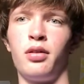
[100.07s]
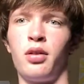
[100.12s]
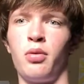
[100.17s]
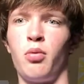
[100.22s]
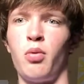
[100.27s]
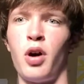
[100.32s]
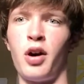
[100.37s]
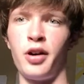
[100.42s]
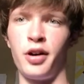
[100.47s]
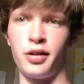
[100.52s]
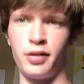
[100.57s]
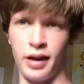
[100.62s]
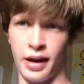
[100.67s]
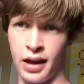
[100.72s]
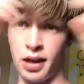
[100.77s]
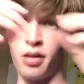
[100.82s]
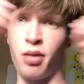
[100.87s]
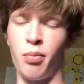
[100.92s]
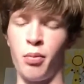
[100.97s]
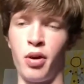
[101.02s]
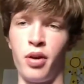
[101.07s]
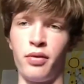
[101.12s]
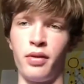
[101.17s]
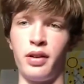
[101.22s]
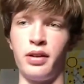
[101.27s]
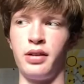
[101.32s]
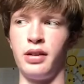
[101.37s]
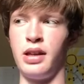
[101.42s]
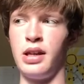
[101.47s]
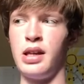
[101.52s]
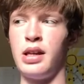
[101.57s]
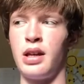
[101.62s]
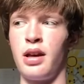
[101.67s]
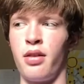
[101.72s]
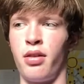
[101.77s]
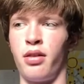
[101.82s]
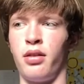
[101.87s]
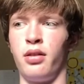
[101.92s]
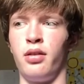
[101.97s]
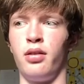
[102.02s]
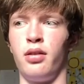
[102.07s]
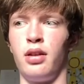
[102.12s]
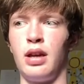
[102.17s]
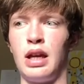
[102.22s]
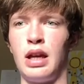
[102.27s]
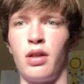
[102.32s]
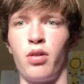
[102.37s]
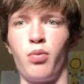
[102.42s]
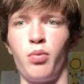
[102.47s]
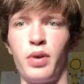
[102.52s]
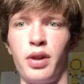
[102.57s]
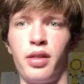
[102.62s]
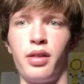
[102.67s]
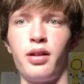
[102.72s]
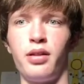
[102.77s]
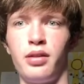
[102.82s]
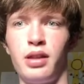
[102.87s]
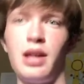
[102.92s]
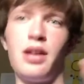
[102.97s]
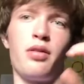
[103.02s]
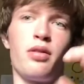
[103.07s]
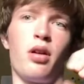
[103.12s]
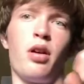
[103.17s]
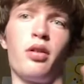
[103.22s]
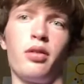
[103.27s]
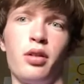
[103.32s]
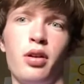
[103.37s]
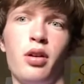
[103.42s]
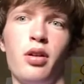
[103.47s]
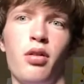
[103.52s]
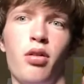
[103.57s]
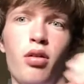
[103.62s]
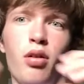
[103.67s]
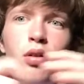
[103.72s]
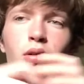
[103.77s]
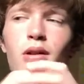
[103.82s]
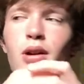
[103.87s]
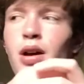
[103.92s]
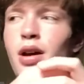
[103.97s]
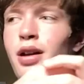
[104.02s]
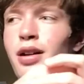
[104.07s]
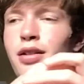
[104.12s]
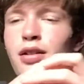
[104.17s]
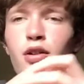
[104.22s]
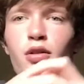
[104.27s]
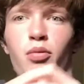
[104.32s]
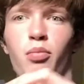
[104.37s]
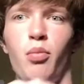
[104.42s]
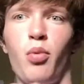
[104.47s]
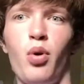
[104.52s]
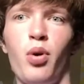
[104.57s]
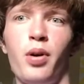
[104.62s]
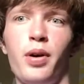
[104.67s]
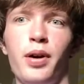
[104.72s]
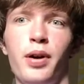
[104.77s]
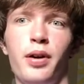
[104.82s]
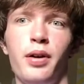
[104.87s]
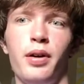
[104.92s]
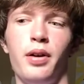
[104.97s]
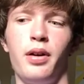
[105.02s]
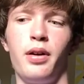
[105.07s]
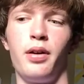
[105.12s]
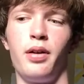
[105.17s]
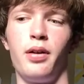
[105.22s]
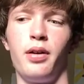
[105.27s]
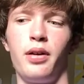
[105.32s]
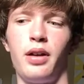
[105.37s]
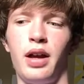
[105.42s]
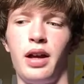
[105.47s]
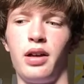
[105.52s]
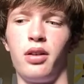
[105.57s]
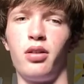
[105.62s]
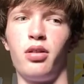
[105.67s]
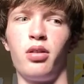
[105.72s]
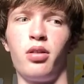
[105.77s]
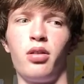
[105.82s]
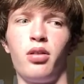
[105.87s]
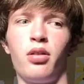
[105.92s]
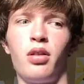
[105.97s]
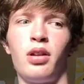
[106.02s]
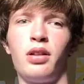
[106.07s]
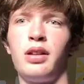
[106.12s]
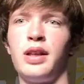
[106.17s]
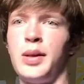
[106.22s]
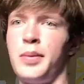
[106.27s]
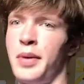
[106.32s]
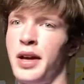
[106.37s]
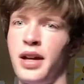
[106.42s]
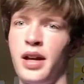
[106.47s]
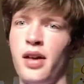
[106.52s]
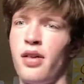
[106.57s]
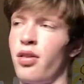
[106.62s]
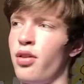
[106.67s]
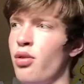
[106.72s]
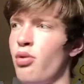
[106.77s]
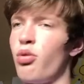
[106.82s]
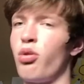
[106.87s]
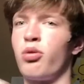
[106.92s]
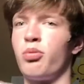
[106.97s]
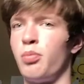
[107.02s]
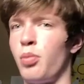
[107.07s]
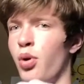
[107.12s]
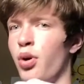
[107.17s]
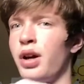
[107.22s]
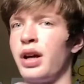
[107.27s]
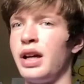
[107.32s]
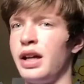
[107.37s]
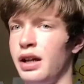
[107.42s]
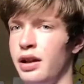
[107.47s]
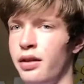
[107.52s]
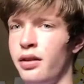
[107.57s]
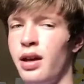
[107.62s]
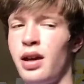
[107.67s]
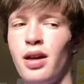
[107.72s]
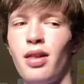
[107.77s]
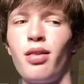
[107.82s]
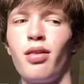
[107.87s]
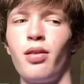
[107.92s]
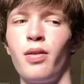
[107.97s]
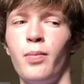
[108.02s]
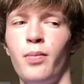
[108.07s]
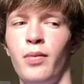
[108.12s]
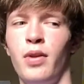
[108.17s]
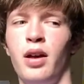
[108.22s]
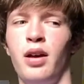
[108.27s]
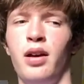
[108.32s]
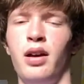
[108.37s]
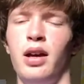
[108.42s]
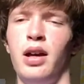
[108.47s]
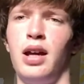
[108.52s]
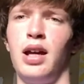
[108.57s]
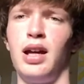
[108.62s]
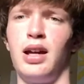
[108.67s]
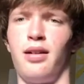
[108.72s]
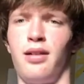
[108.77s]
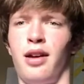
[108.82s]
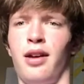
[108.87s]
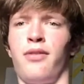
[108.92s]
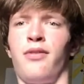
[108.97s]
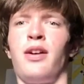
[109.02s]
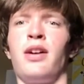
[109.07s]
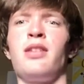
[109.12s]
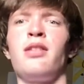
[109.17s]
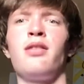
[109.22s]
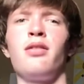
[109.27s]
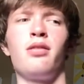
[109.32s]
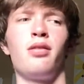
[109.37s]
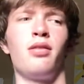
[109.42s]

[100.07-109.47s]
water takes more of the tea because it's with the tea longer, and so there's more, like, the tea bag is used more in this. I find